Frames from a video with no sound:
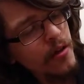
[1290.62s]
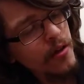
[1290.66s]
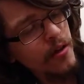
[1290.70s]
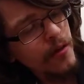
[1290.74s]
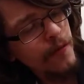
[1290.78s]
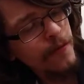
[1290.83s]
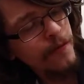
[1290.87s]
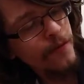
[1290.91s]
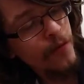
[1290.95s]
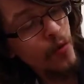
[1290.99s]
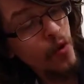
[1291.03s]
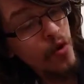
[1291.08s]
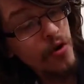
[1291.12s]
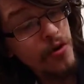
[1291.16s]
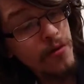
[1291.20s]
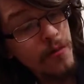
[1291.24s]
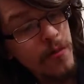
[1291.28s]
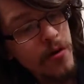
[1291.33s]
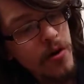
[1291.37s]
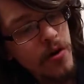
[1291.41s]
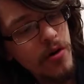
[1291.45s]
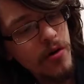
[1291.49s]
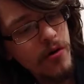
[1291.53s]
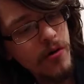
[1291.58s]
the
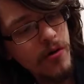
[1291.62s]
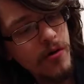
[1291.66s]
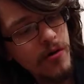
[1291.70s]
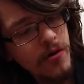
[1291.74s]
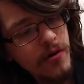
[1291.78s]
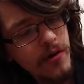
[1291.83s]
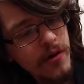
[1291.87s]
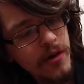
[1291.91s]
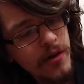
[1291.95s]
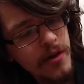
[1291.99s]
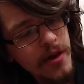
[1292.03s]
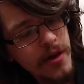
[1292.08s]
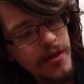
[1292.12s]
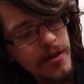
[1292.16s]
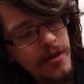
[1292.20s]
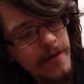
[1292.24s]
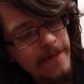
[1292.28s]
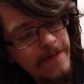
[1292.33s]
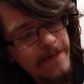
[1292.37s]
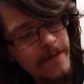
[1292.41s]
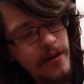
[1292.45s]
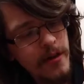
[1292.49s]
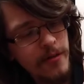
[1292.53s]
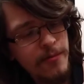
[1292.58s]
4th pearl, and then the
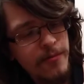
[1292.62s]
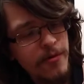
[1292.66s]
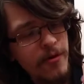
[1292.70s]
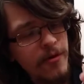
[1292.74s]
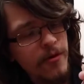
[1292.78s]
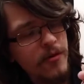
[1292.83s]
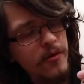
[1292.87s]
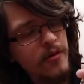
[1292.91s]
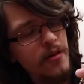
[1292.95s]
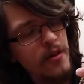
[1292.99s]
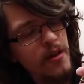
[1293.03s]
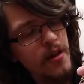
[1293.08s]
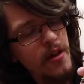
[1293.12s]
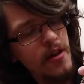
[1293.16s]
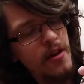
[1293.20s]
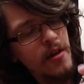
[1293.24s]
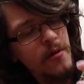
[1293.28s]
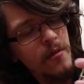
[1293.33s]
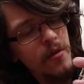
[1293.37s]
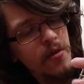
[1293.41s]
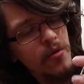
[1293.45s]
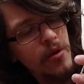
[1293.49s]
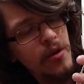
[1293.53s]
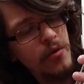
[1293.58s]
5th pearl.
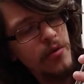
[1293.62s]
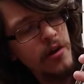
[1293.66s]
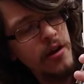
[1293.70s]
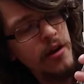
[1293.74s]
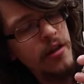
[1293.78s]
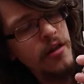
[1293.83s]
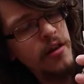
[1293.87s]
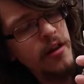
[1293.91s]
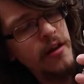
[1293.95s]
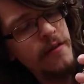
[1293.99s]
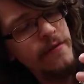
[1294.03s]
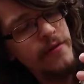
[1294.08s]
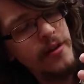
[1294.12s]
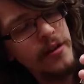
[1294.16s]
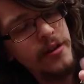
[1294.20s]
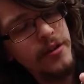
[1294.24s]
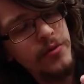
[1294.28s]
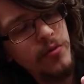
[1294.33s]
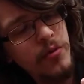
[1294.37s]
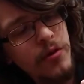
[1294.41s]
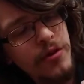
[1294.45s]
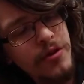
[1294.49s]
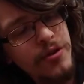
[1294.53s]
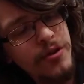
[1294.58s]
But we want to think of it
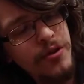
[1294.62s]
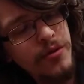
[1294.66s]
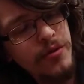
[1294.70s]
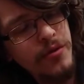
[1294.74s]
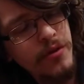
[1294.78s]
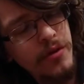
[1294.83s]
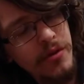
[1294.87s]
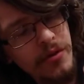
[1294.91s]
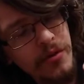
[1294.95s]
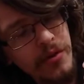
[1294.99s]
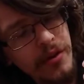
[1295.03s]
as 1, 2, and